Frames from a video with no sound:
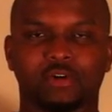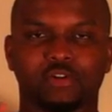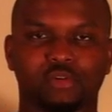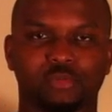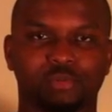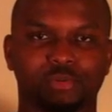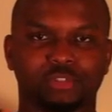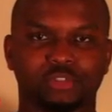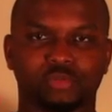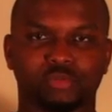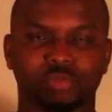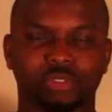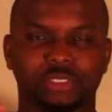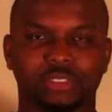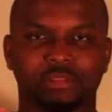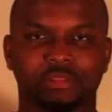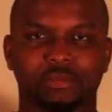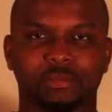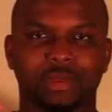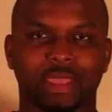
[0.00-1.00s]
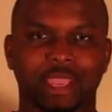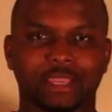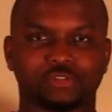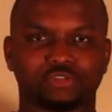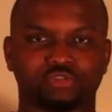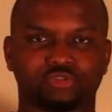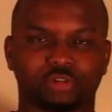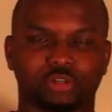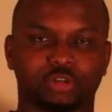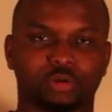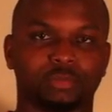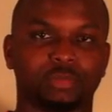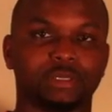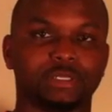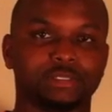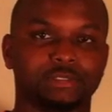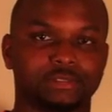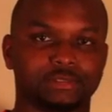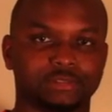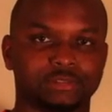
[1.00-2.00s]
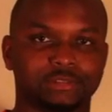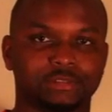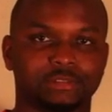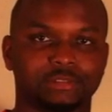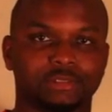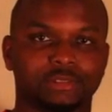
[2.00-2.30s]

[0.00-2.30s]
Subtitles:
between the back trigger buttons,